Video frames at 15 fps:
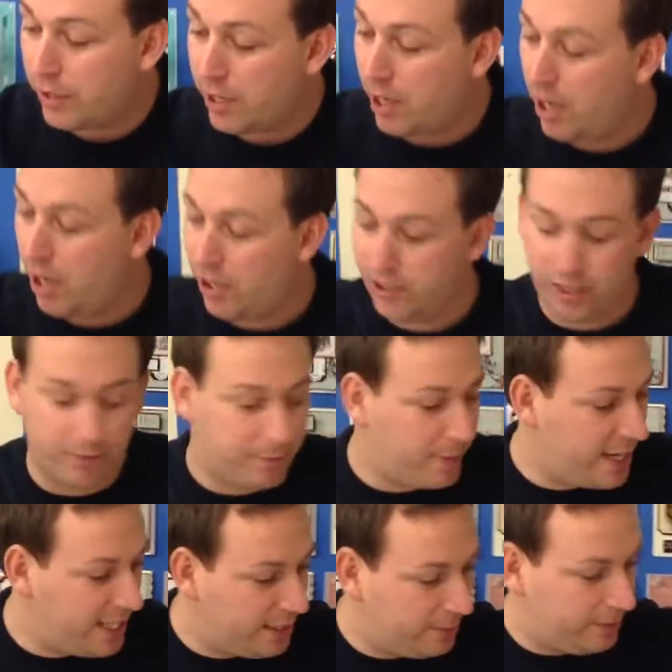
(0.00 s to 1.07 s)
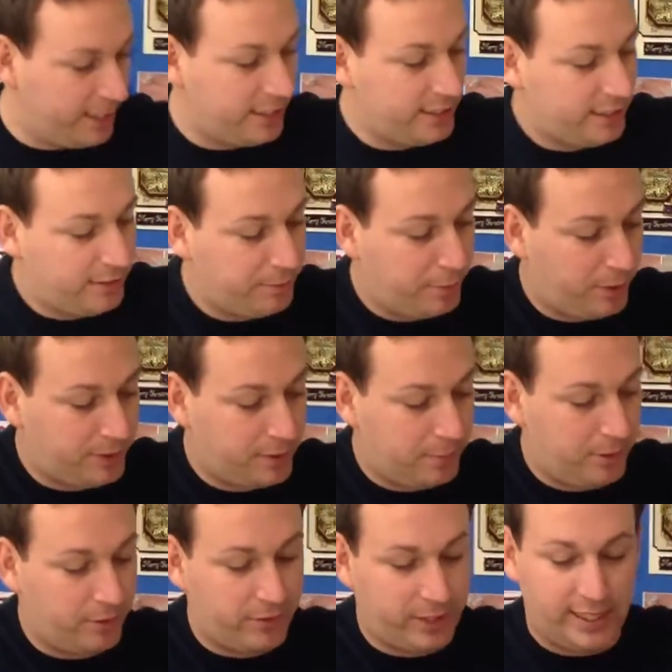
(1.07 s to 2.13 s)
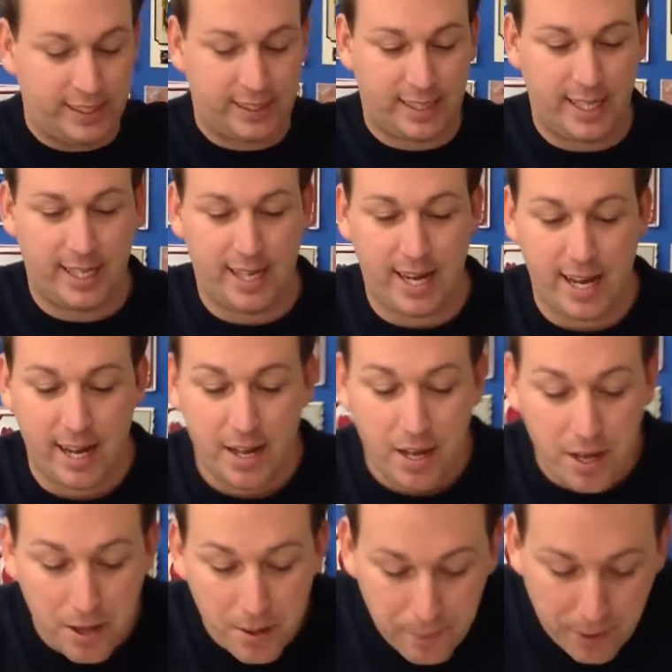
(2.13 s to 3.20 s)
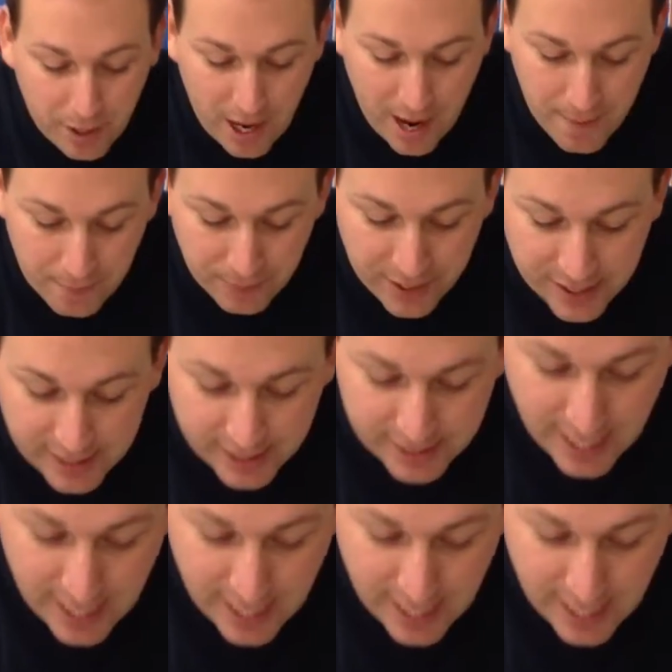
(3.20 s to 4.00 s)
card I've made with this. You've possibly already seen it, but this is